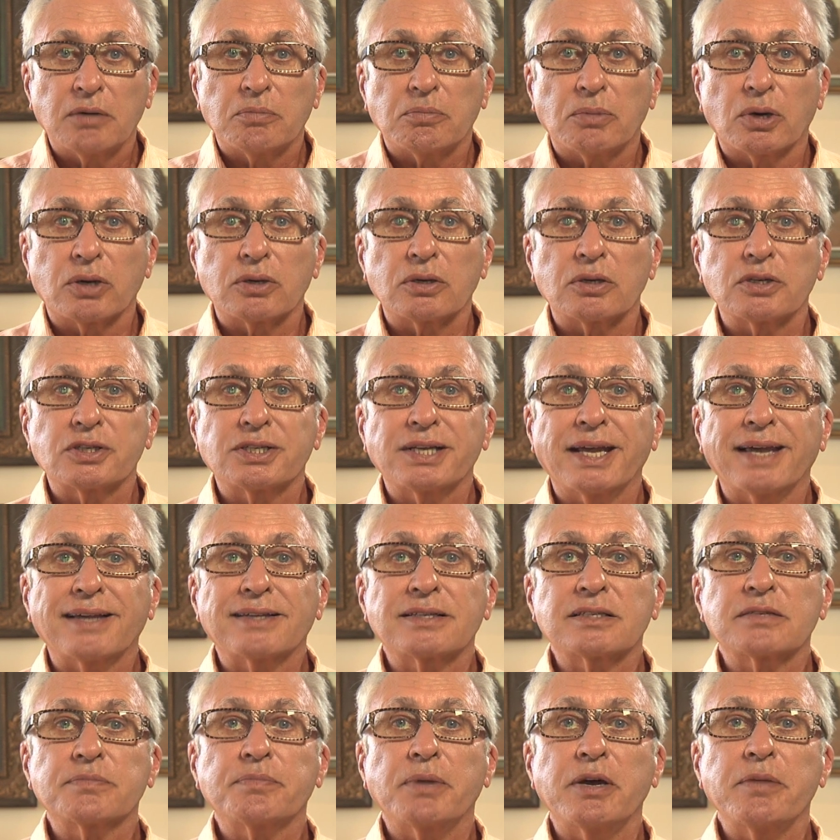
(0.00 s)
model
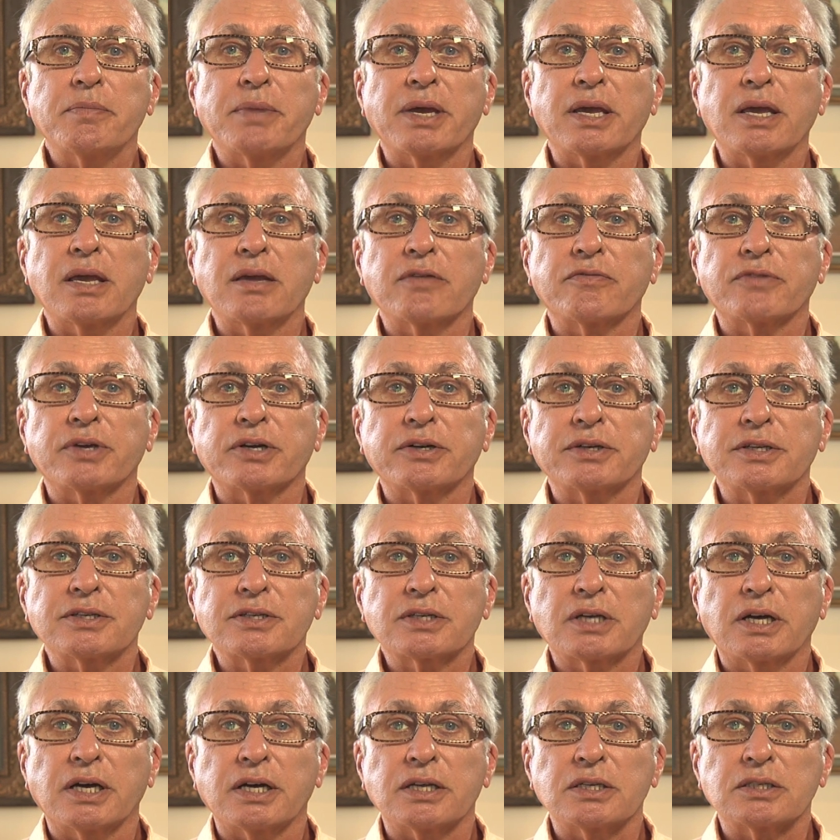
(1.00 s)
texts by making various
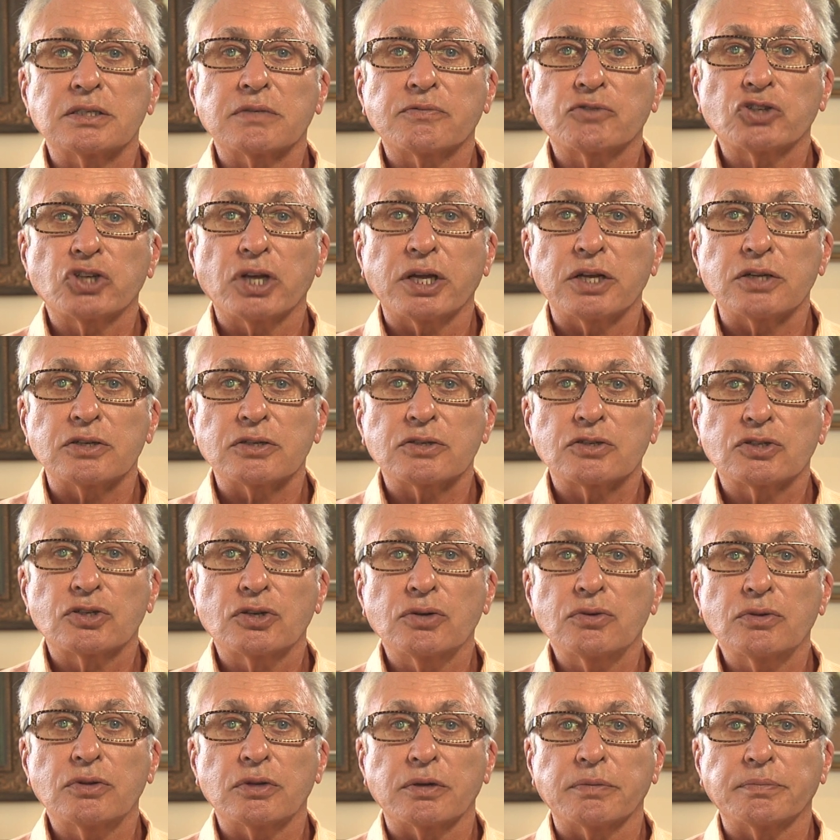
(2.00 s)
kinds of changes
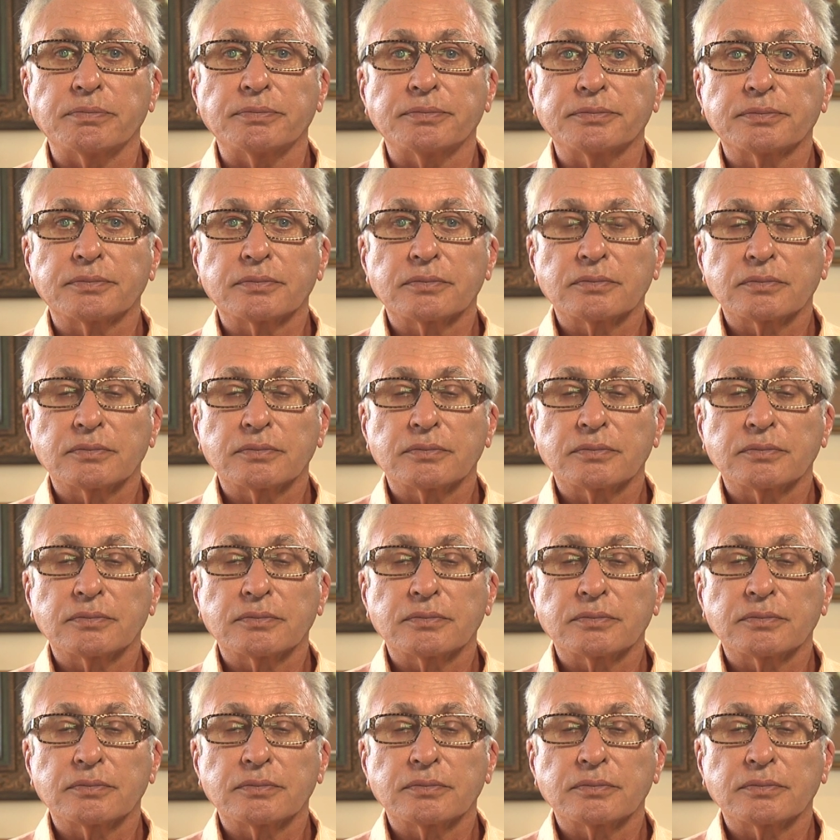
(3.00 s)
to them.